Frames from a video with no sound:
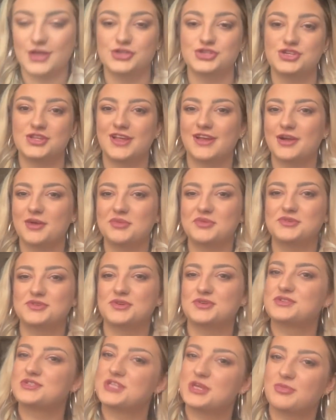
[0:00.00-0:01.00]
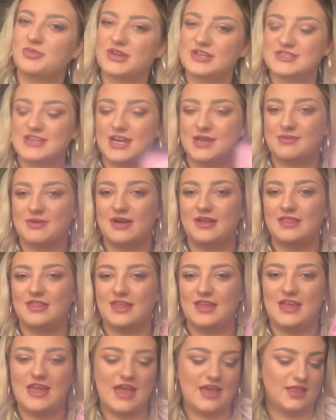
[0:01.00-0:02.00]
She then got me, which I was super excited about,
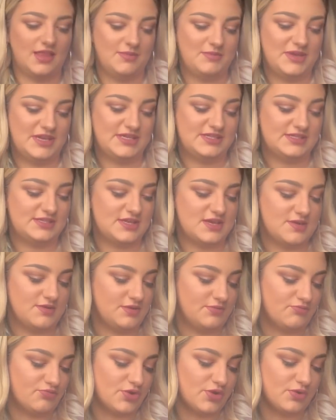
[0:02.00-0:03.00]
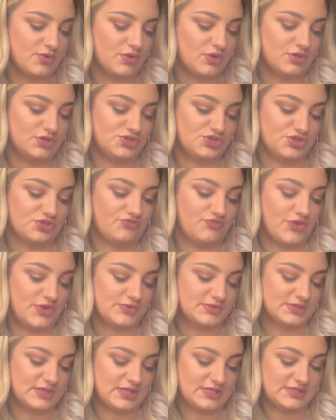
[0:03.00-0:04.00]
the Elemis Pro Collagen
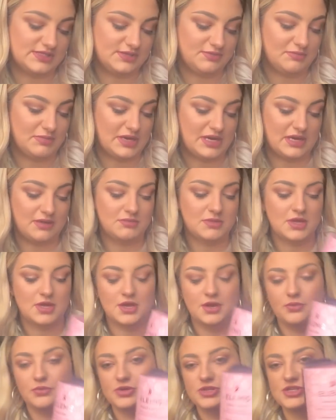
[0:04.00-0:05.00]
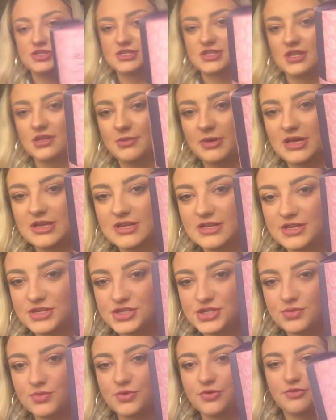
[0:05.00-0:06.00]
Rose Cleansing Balm, which is a limited
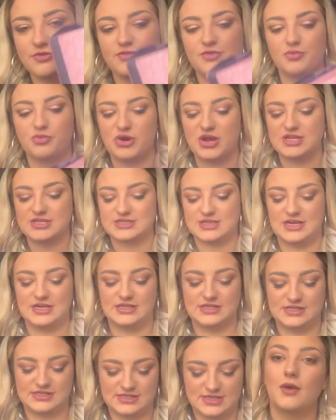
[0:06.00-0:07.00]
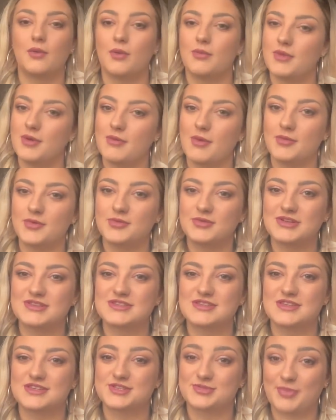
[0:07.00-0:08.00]
edition one for breast cancer. When me and my mum went
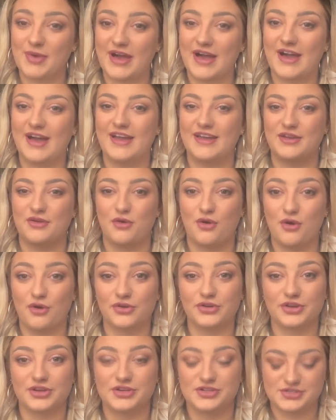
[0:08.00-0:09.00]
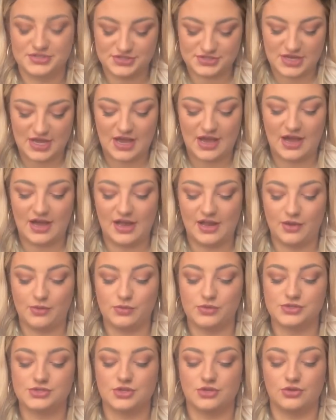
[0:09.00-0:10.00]
to the spa in August, I
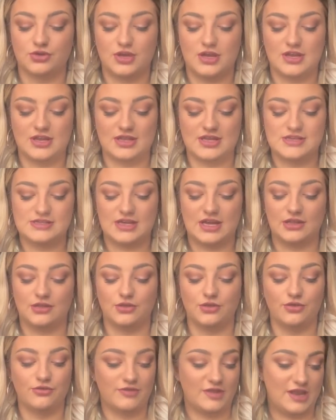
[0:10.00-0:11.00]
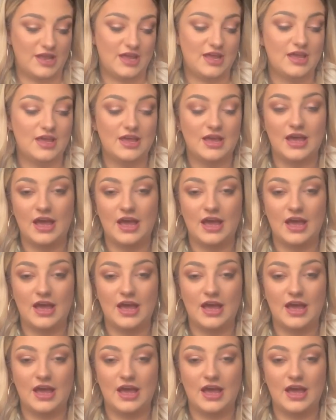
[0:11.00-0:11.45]
was looking at this and loving it